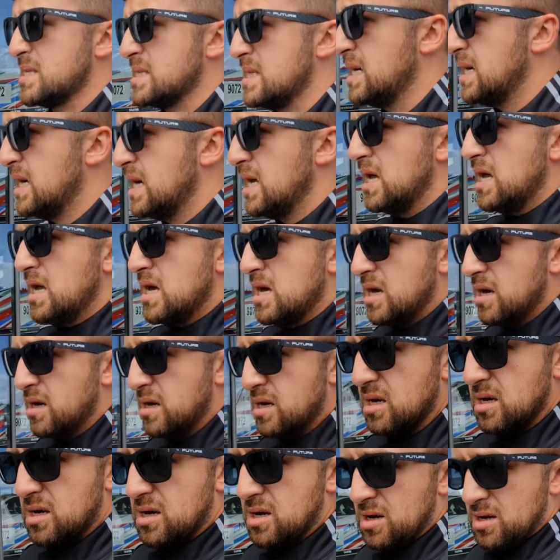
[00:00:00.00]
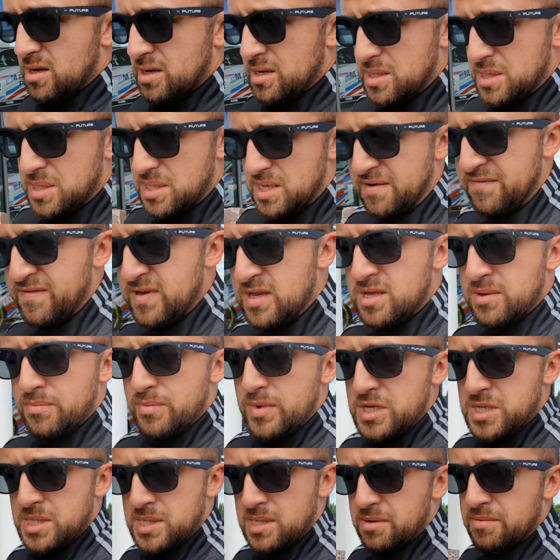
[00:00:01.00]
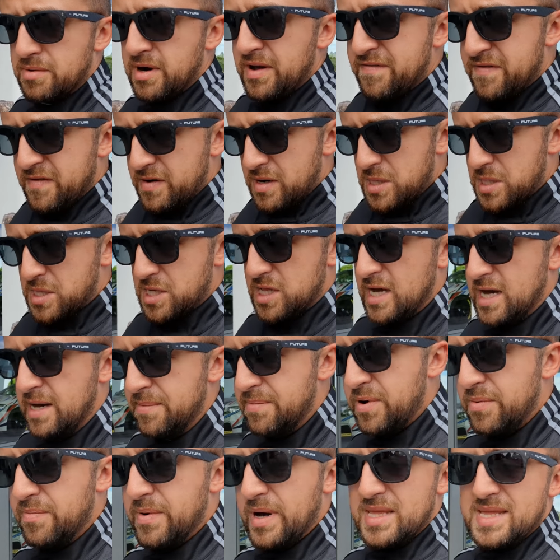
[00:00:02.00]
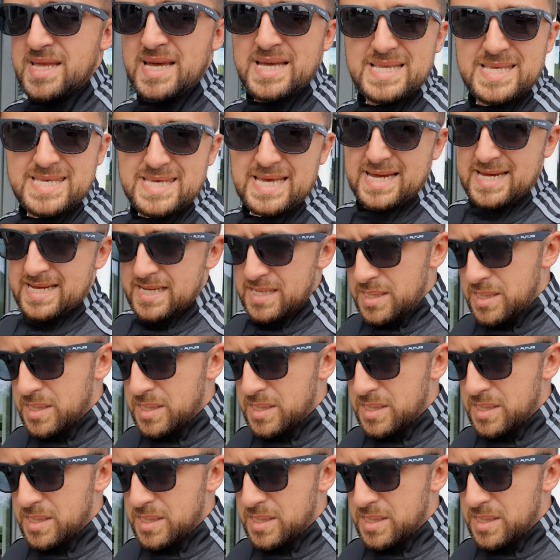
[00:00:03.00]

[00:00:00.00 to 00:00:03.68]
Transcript: I basically can just like get out of bed, brush my teeth,